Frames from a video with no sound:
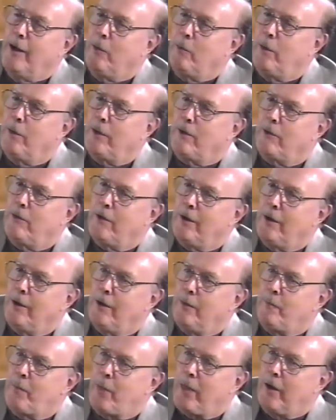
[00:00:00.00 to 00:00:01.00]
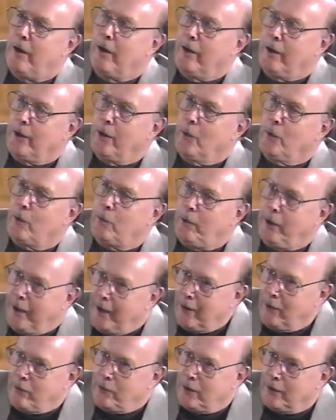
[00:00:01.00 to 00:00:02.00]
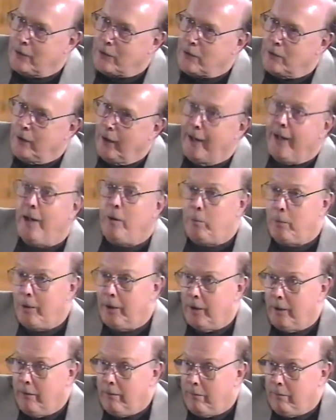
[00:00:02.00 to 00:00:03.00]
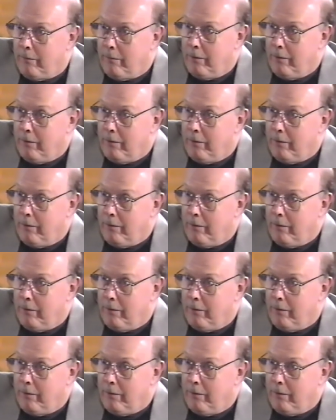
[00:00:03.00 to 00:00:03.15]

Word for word: But you're a piano teacher and a pianist,